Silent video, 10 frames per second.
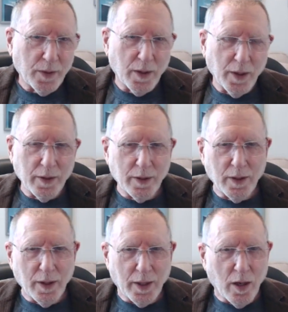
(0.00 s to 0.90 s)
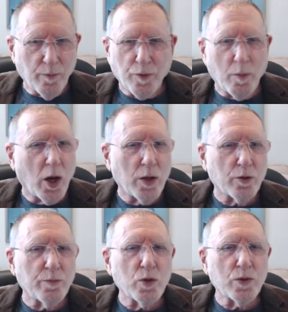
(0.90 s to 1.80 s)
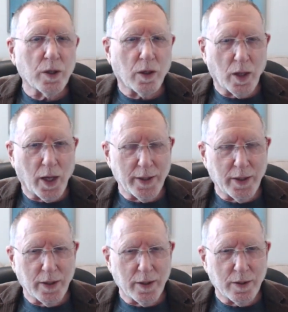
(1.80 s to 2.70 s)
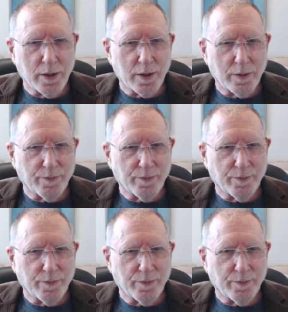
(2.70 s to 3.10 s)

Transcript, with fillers: they come from other musical ideas